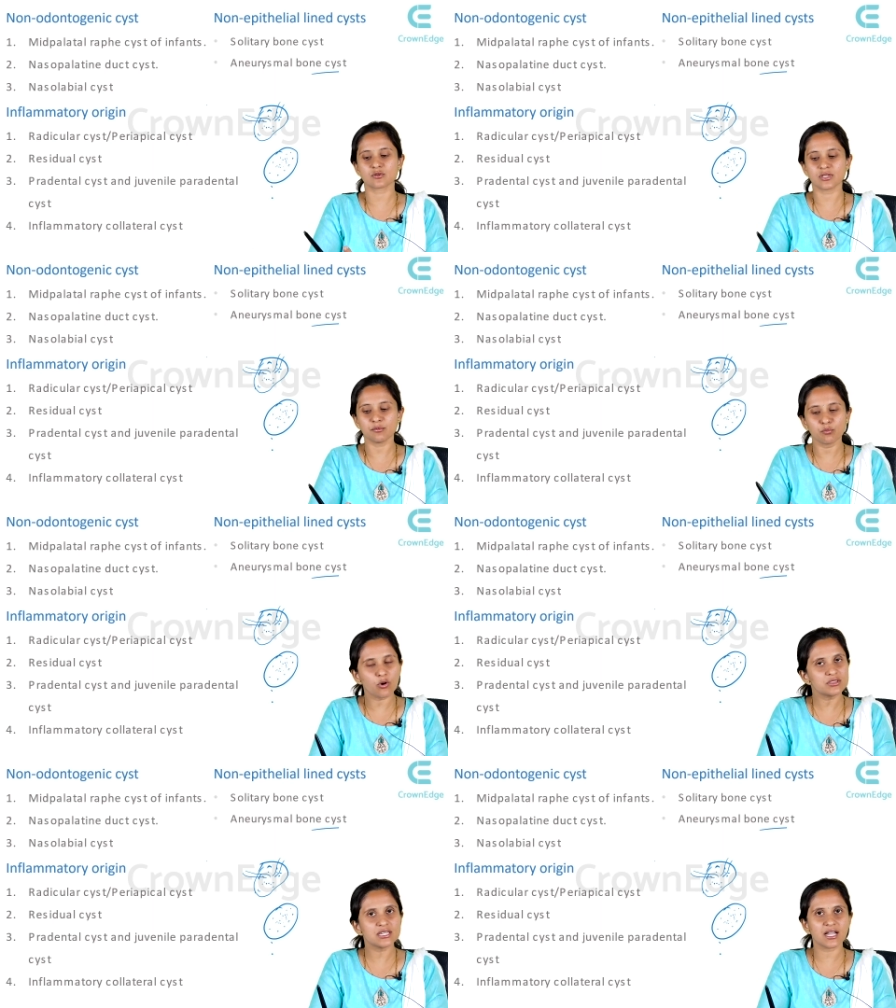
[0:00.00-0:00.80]
So in
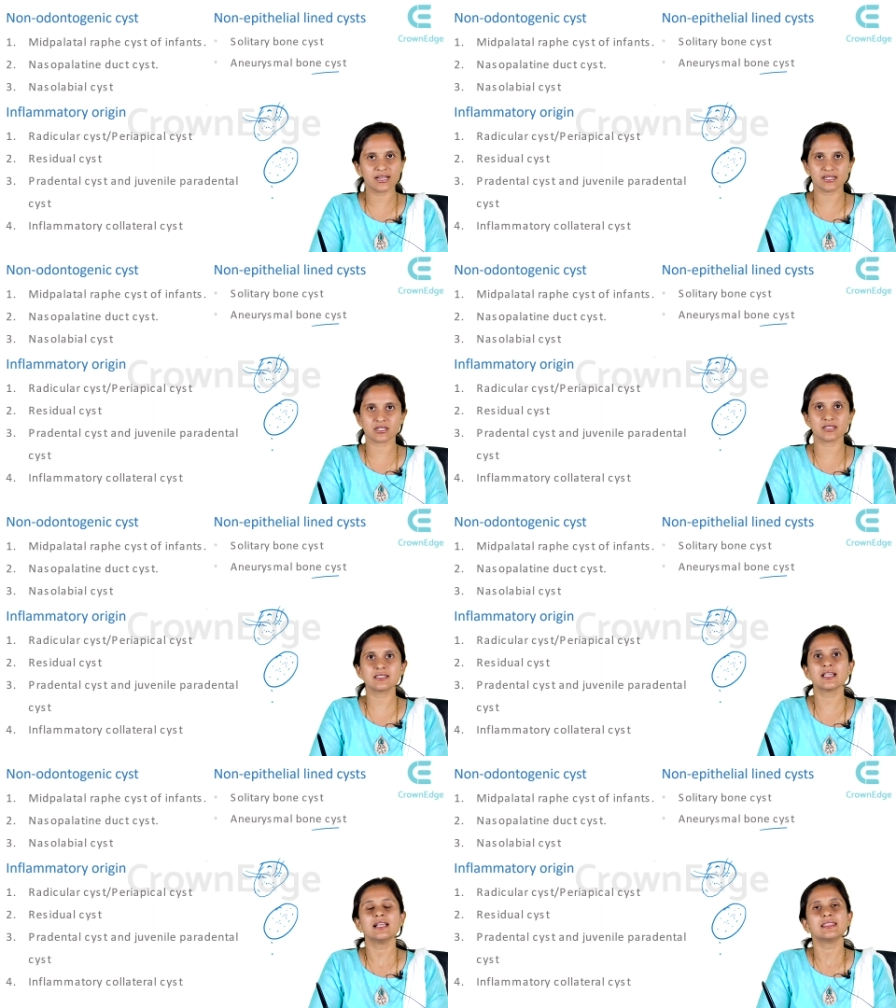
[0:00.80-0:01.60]
both the
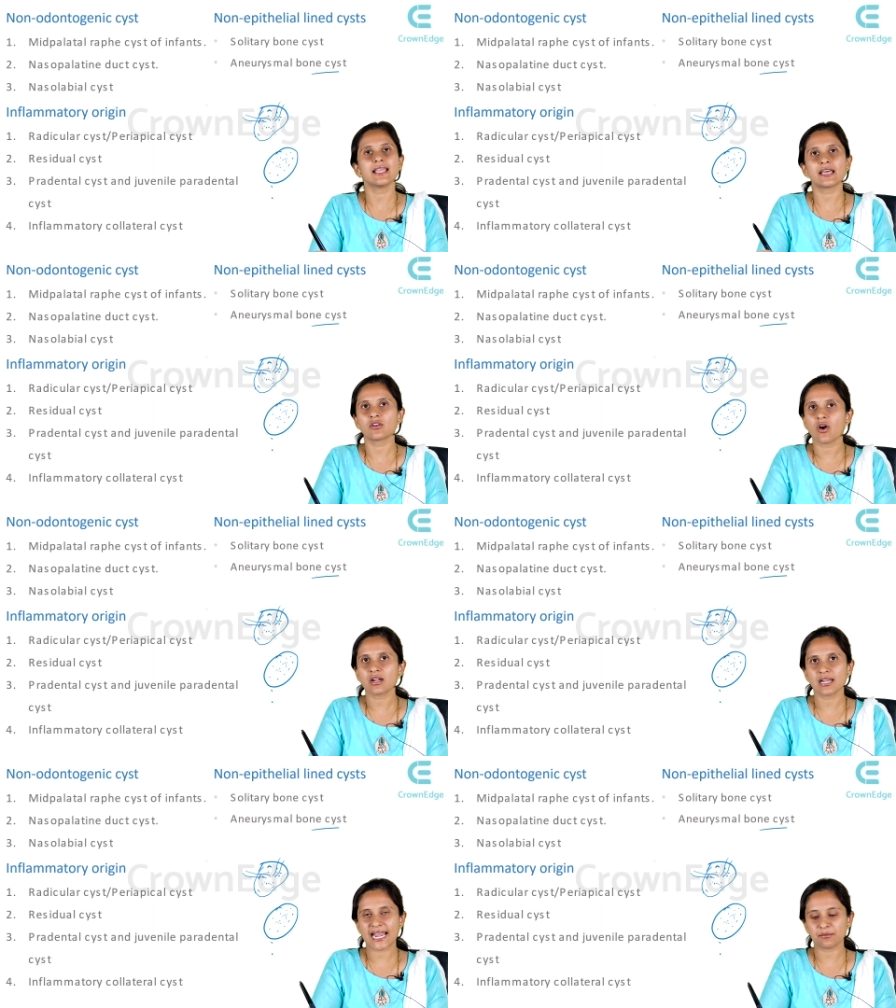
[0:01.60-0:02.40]
conditions, they are
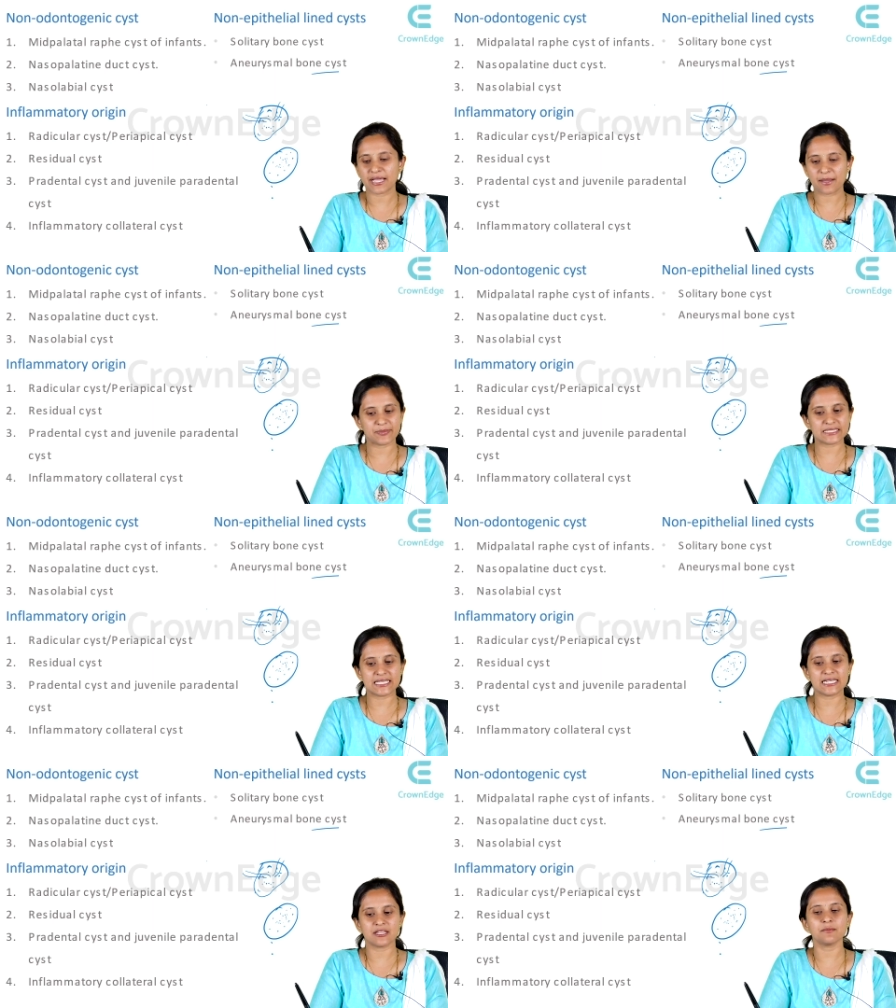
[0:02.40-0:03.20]
not lined by
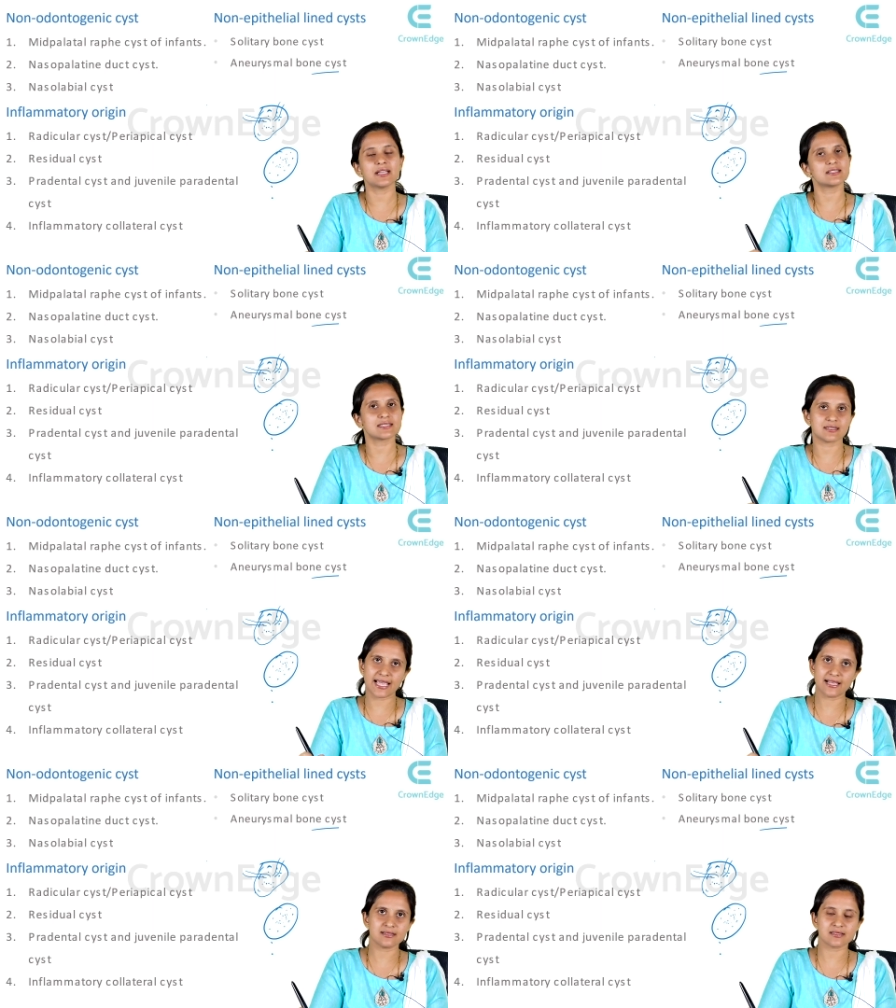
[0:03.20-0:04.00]
epithelium and
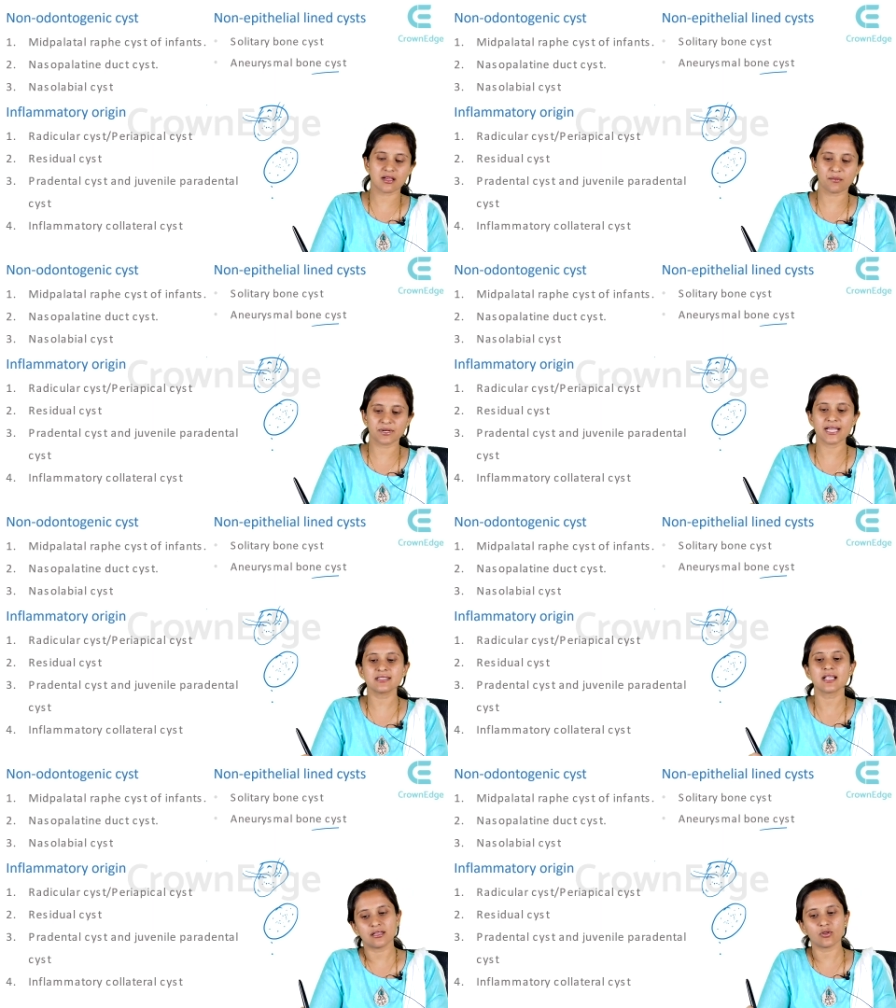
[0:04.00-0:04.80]
hence termed
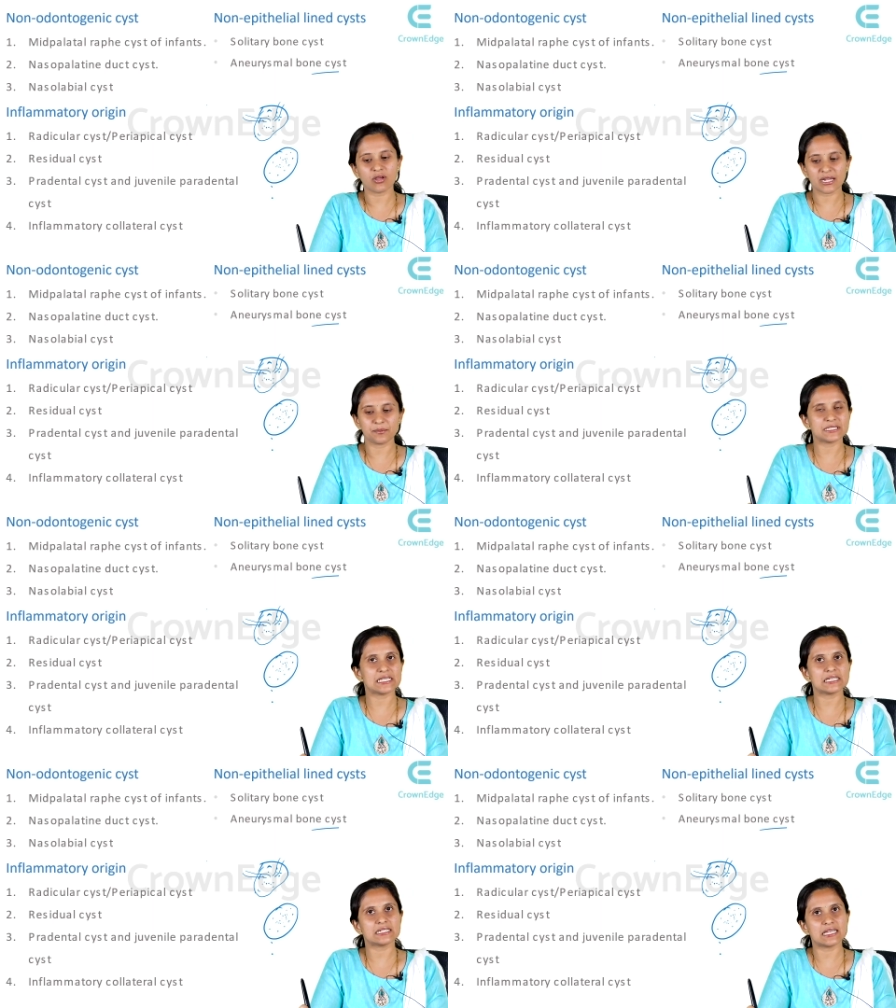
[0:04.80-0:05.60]
as
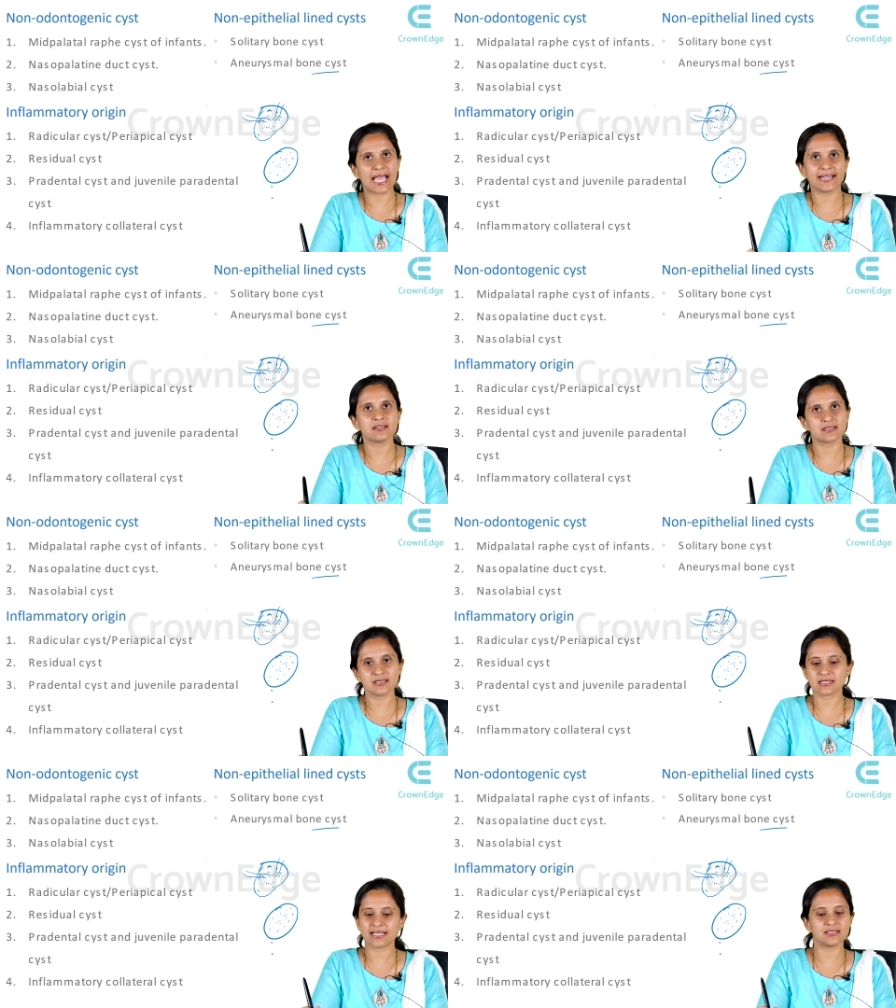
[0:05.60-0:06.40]
non-epithelial lined
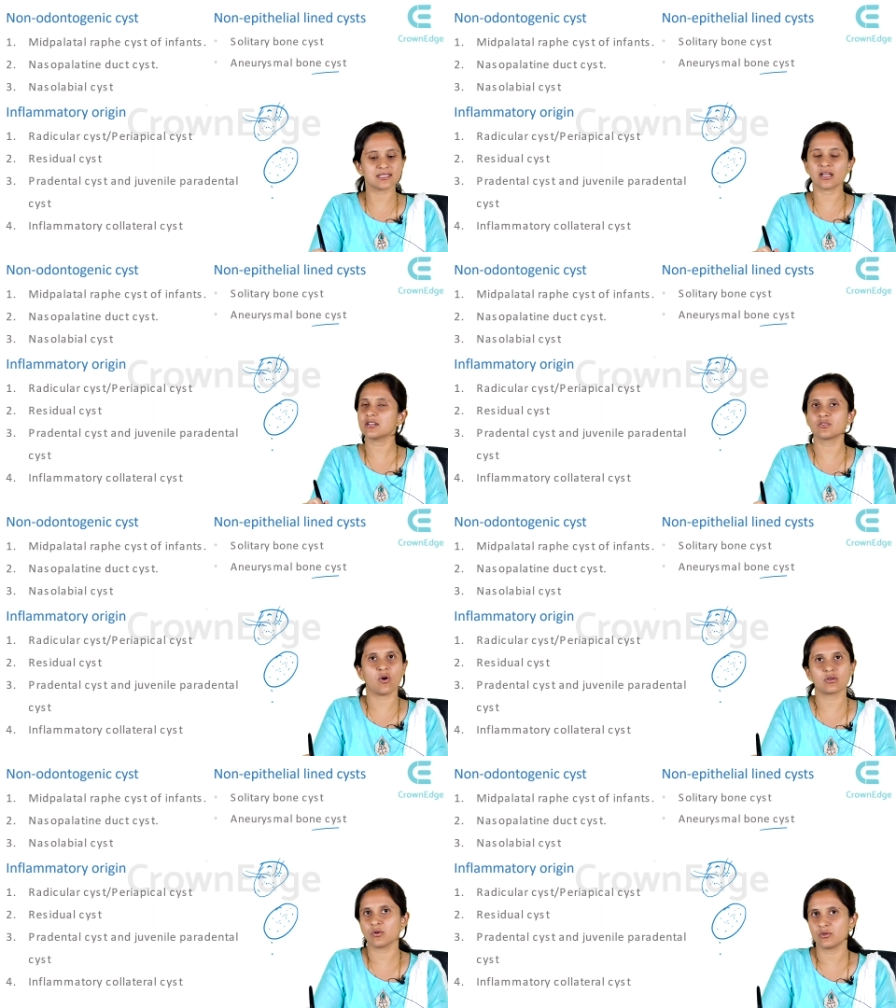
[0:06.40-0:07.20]
cysts, and these are
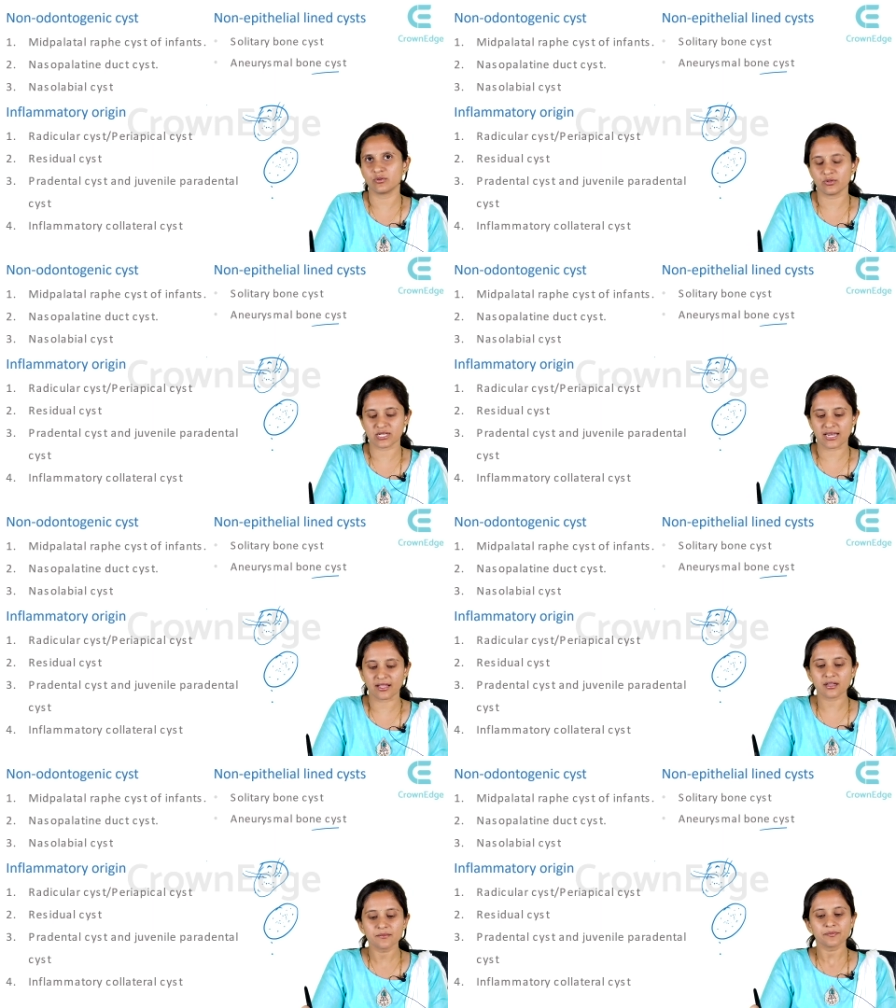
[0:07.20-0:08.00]
non-odontogenic.